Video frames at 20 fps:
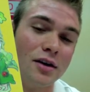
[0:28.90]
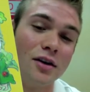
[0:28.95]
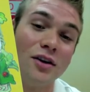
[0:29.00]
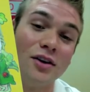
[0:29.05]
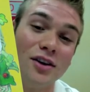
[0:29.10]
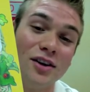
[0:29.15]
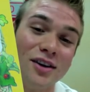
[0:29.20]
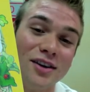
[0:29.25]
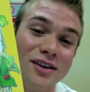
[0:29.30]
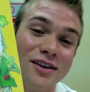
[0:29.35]

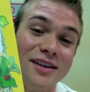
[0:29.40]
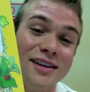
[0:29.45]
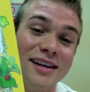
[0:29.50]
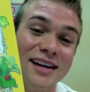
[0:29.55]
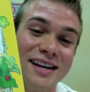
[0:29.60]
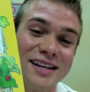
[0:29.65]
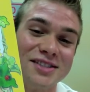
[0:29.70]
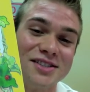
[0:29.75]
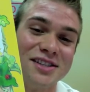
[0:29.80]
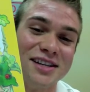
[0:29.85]
Good,
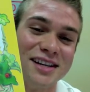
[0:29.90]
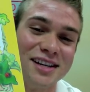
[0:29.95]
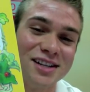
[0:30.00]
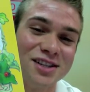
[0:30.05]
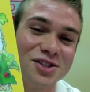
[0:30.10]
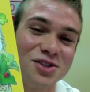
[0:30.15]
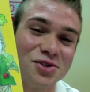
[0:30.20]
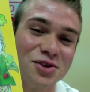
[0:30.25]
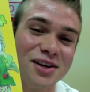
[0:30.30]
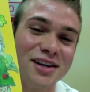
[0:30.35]
yes, the
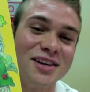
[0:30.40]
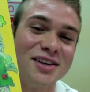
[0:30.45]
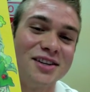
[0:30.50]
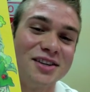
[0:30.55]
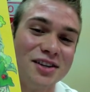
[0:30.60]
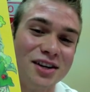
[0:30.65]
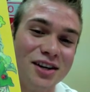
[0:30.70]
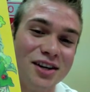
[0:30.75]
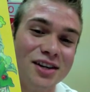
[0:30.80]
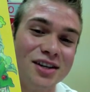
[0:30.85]

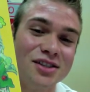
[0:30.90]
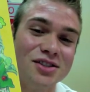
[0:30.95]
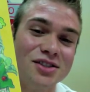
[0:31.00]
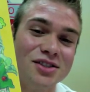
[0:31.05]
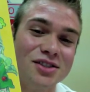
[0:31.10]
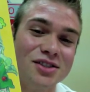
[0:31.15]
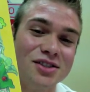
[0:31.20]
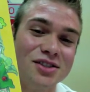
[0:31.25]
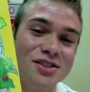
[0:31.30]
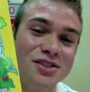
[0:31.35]
illustrator
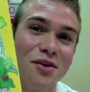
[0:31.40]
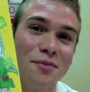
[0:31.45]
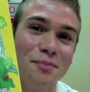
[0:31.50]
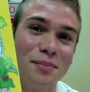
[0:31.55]
does draw the